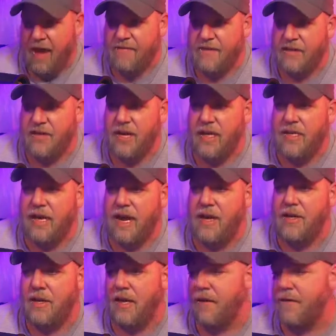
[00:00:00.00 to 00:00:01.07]
haven't checked it
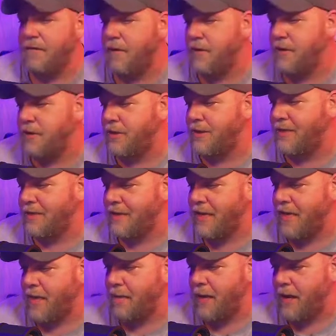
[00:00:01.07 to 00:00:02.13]
out, you get a first
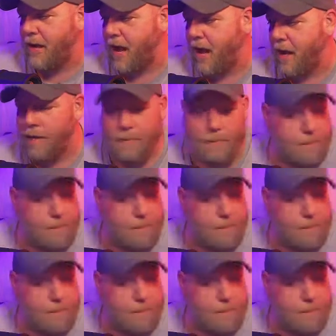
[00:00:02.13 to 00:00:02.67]
sneak peek at it.